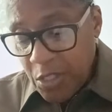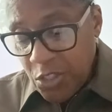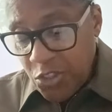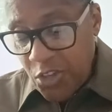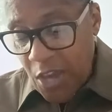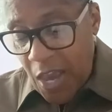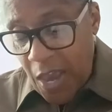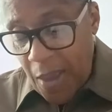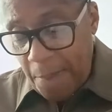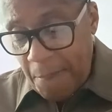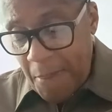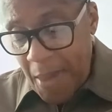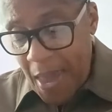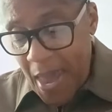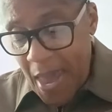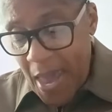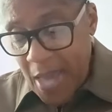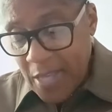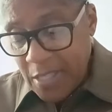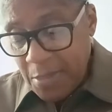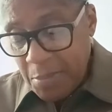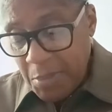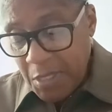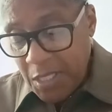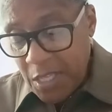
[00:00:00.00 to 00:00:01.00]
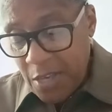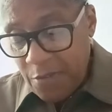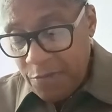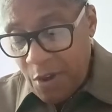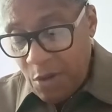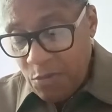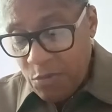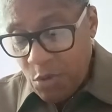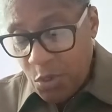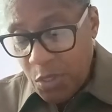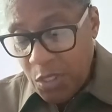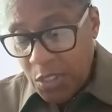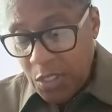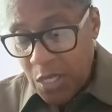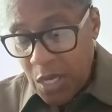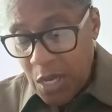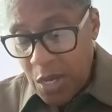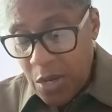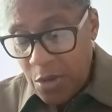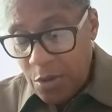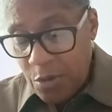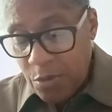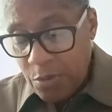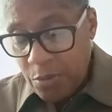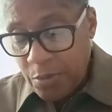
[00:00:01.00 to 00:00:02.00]
Jabez, let me see if I wrote it
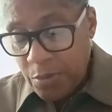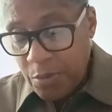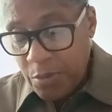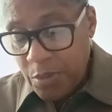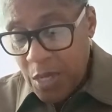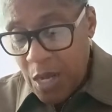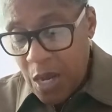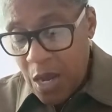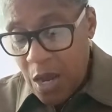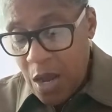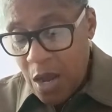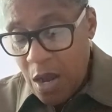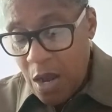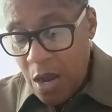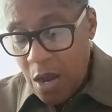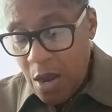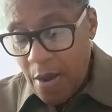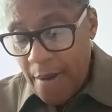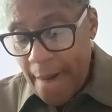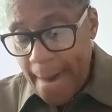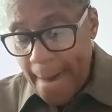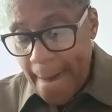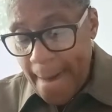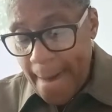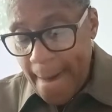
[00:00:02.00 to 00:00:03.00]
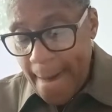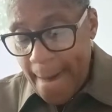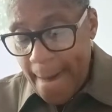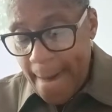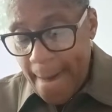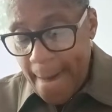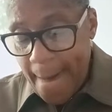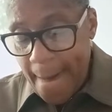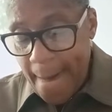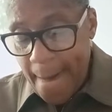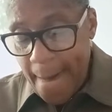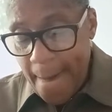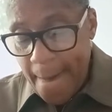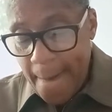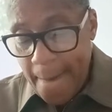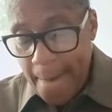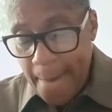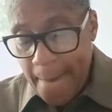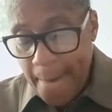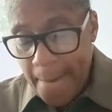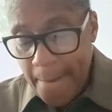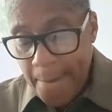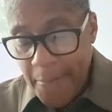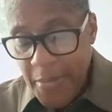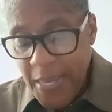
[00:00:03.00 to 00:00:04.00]
down. Uh,
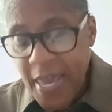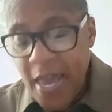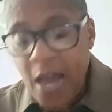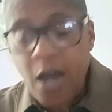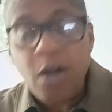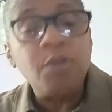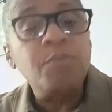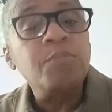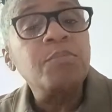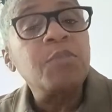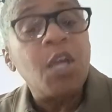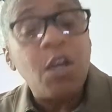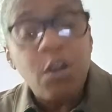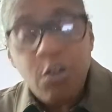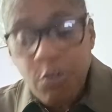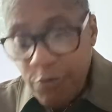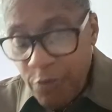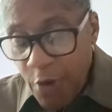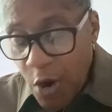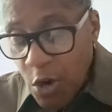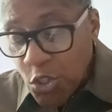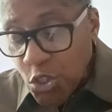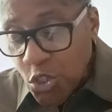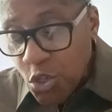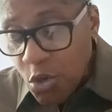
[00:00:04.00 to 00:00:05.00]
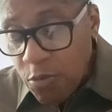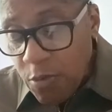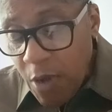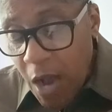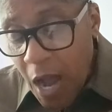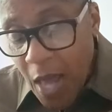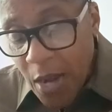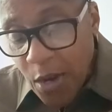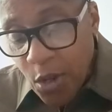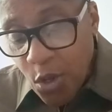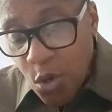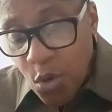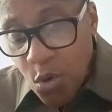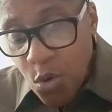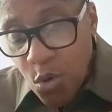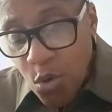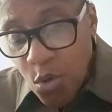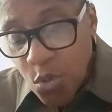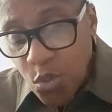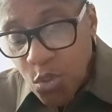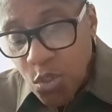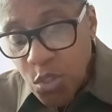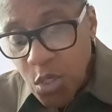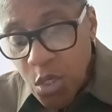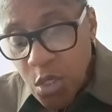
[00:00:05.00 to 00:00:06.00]
yeah, First
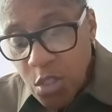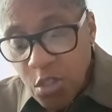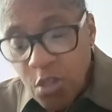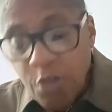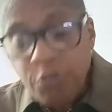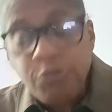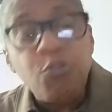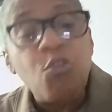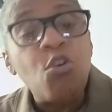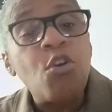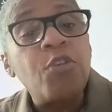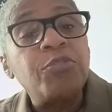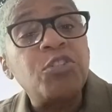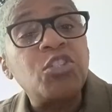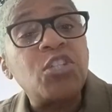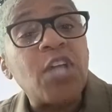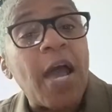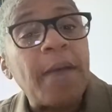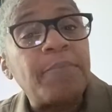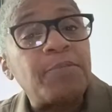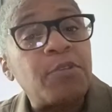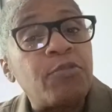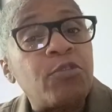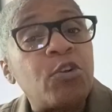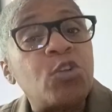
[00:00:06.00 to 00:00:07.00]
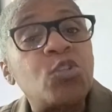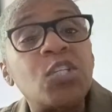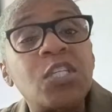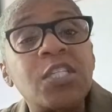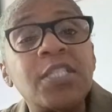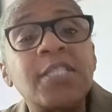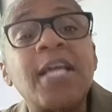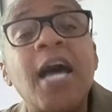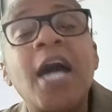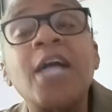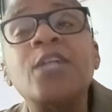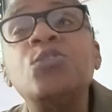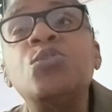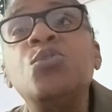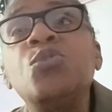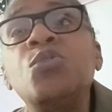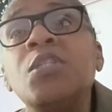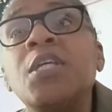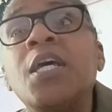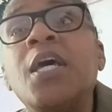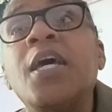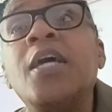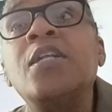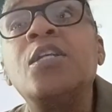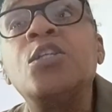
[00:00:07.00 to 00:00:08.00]
Chronicles, the fourth chapter, verses 9 to
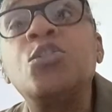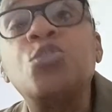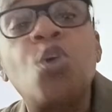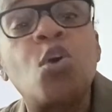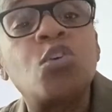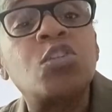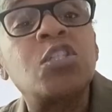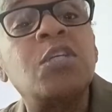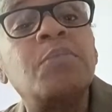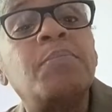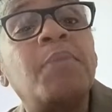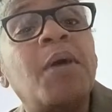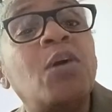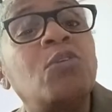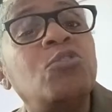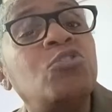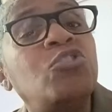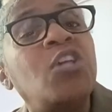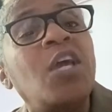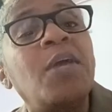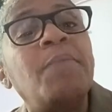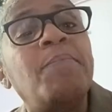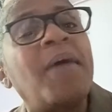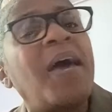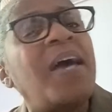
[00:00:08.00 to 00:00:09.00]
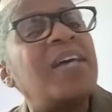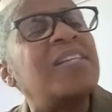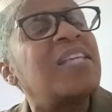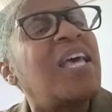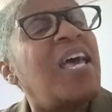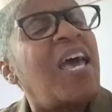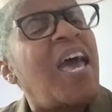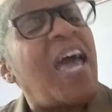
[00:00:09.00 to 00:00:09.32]
10. It talks about Jabez.